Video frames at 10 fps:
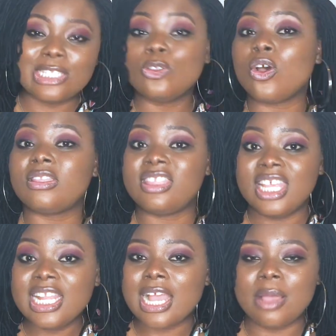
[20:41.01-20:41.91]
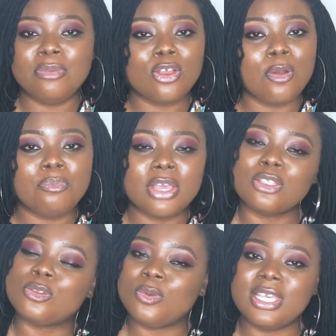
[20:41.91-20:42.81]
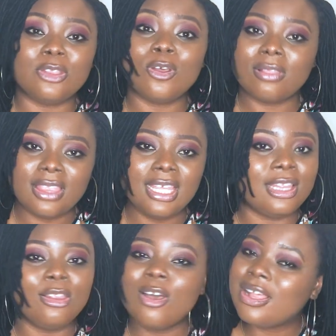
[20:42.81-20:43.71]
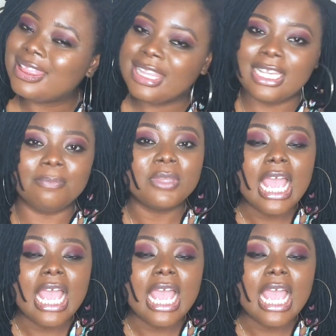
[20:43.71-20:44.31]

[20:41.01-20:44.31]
Nothing can be compared to it. Nothing.